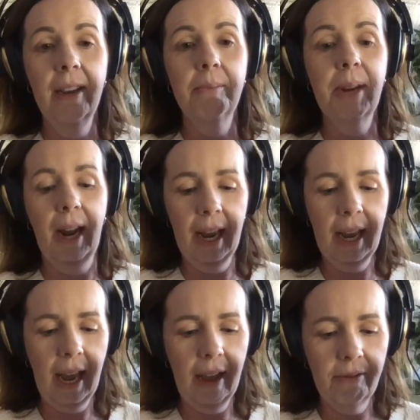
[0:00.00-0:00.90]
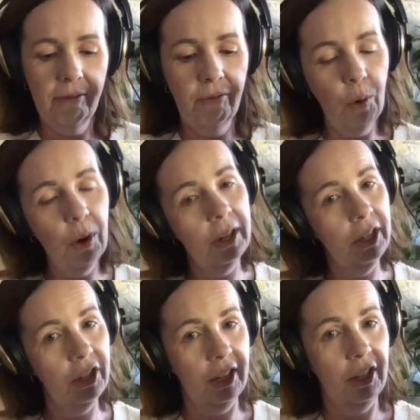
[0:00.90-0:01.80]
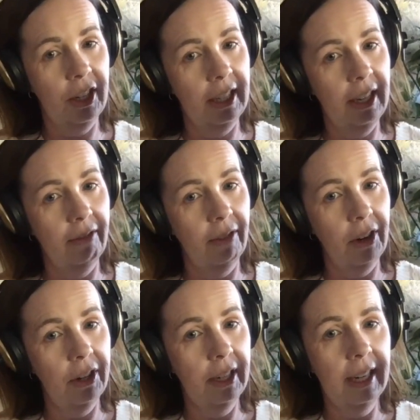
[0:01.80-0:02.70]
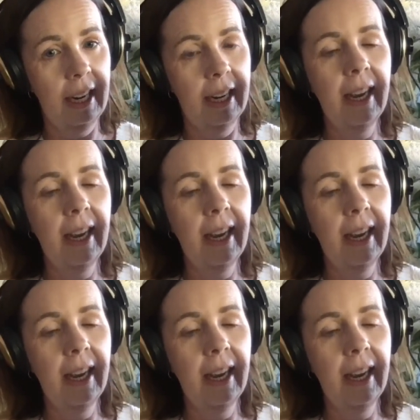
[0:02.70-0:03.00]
But I have 4 suggestions here for you today.